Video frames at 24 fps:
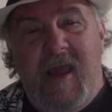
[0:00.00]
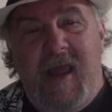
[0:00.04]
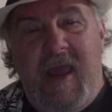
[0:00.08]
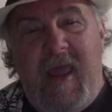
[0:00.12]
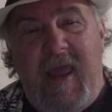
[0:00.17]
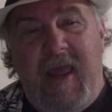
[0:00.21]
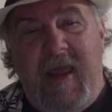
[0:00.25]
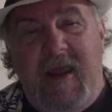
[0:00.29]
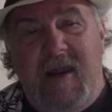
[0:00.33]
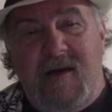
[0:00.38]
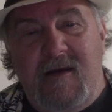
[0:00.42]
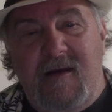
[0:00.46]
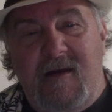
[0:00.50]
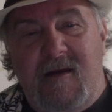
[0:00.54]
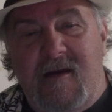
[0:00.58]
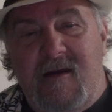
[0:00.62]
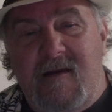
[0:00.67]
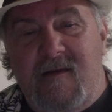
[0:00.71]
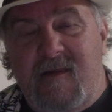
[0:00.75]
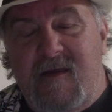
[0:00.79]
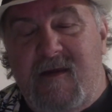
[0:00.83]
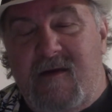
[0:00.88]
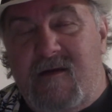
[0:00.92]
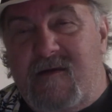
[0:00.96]
And
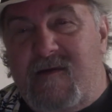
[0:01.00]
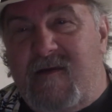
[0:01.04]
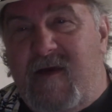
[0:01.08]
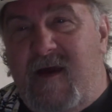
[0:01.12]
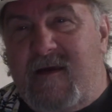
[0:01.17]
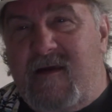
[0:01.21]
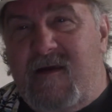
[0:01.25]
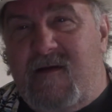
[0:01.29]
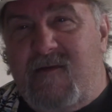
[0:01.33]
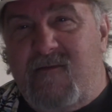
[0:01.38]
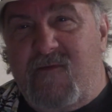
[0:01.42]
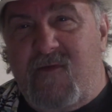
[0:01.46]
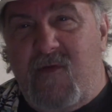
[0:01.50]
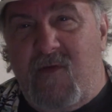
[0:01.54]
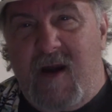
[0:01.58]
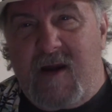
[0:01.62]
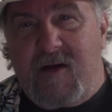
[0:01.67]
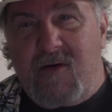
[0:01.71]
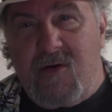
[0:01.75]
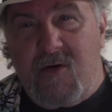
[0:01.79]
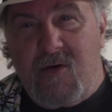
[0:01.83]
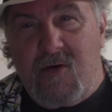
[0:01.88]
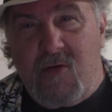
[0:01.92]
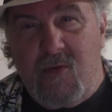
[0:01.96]
the Executive
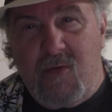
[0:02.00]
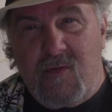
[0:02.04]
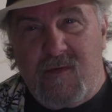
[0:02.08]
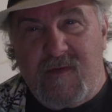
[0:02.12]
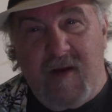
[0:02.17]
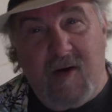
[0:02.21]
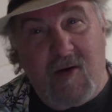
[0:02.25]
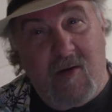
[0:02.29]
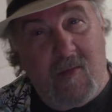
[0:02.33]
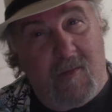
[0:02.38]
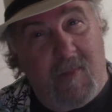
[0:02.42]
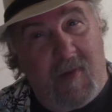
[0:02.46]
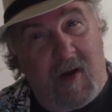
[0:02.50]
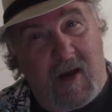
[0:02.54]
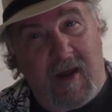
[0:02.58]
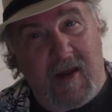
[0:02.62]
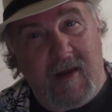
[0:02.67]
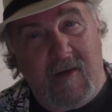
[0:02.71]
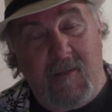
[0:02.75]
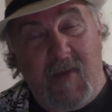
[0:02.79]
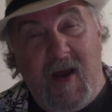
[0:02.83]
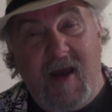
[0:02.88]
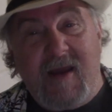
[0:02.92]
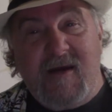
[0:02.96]
Director, who
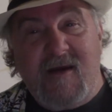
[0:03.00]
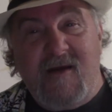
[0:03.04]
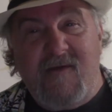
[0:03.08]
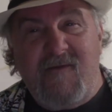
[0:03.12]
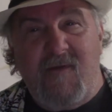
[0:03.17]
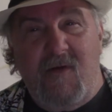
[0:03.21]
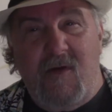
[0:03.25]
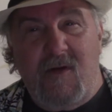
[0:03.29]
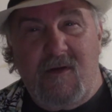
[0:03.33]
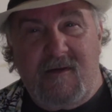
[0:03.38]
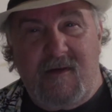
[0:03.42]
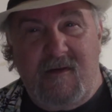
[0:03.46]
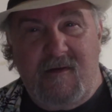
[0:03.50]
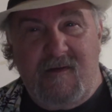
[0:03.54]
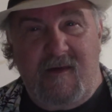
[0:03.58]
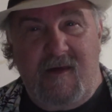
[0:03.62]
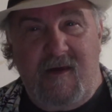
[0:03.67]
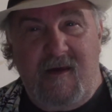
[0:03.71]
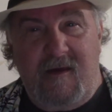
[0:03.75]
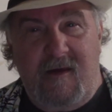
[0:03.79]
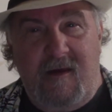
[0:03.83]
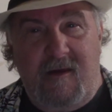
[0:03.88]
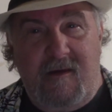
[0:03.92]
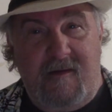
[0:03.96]
thereby, by default, is
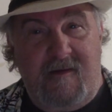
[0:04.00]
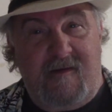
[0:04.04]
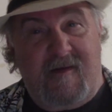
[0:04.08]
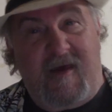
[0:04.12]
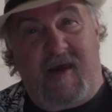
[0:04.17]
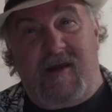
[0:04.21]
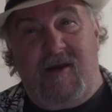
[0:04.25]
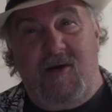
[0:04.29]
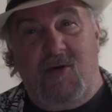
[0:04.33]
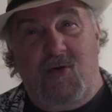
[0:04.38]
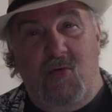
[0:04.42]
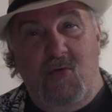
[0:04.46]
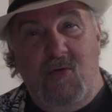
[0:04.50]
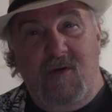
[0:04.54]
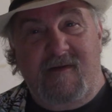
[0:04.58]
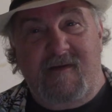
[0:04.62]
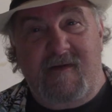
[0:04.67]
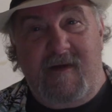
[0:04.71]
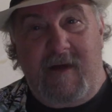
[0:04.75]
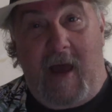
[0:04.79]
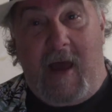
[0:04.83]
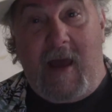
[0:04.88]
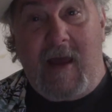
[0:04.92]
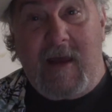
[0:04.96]
the 2nd
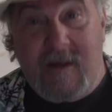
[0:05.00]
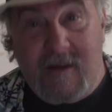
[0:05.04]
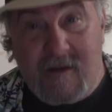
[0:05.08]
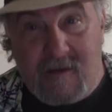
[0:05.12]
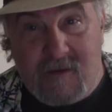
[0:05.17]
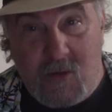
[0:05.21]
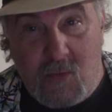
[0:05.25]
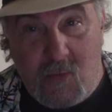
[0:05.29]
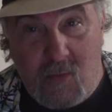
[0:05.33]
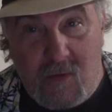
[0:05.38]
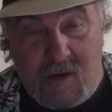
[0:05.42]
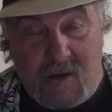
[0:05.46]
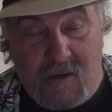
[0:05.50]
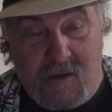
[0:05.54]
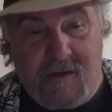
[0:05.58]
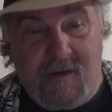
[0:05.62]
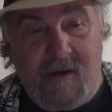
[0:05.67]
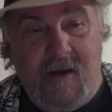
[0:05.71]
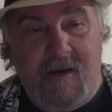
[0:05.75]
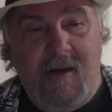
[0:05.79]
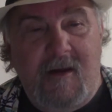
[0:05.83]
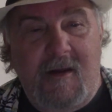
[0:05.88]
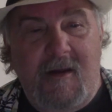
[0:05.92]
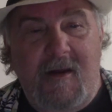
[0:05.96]
coolest guy in the world,
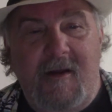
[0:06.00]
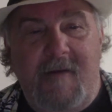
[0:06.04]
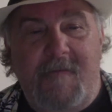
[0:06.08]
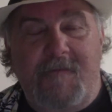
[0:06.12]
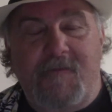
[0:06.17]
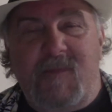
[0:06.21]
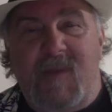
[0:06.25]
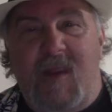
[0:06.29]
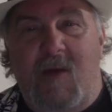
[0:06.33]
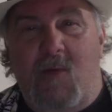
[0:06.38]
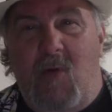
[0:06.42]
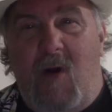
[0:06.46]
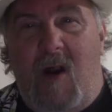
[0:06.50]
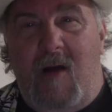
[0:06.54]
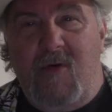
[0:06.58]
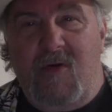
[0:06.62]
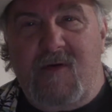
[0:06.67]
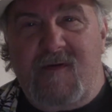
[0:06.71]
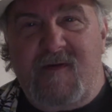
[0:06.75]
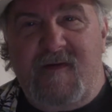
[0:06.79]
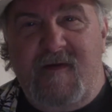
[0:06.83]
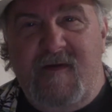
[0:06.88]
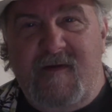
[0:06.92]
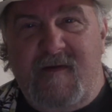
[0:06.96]

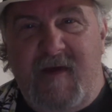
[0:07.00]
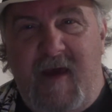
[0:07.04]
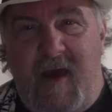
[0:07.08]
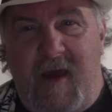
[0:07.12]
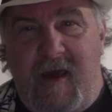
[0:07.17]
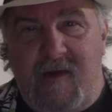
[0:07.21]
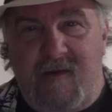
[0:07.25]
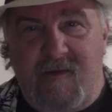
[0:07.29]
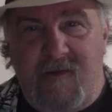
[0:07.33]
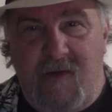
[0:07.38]
Robert Sisak.